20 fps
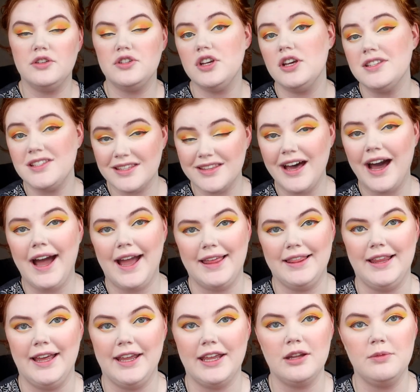just the
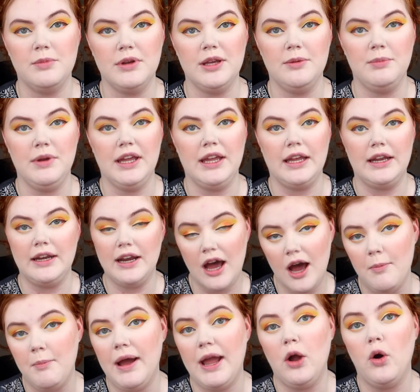highlight can be a beacon,
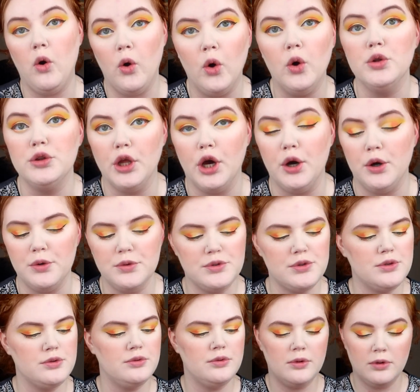not my whole
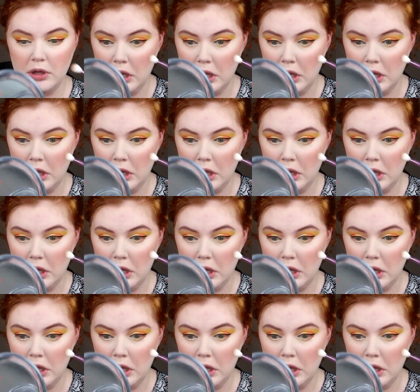nose.